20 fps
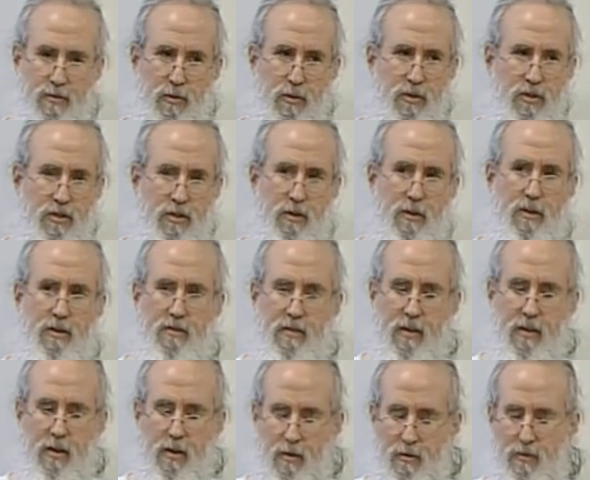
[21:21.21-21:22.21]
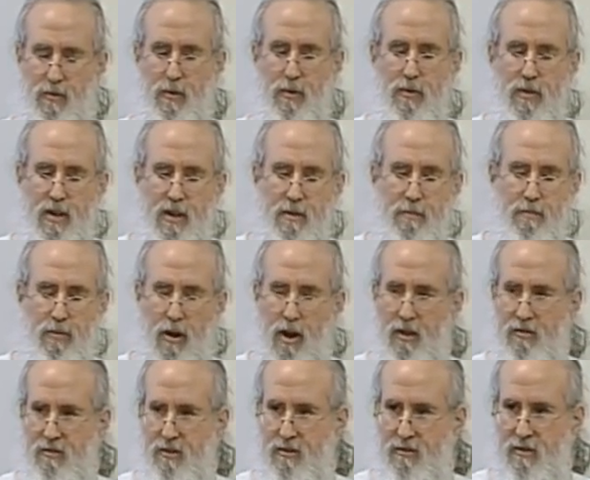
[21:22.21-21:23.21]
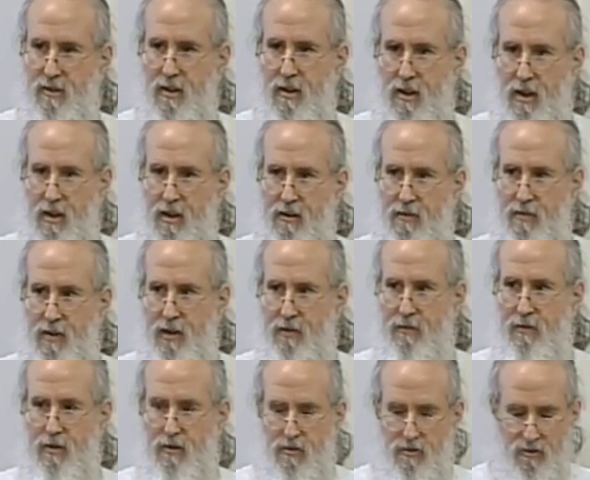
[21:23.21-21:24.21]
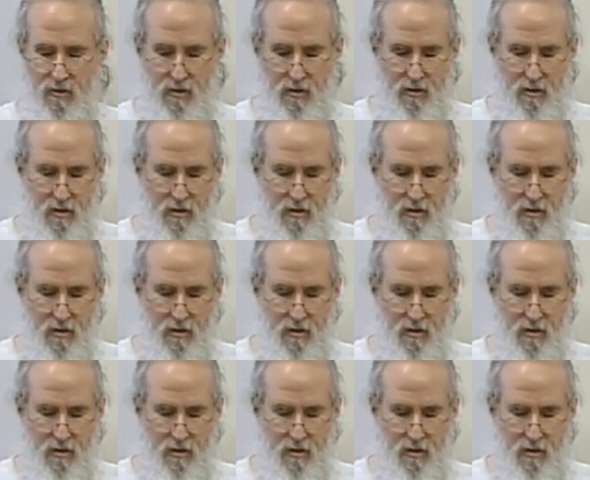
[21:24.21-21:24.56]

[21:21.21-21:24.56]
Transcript: through the theory of or through the process of evolution.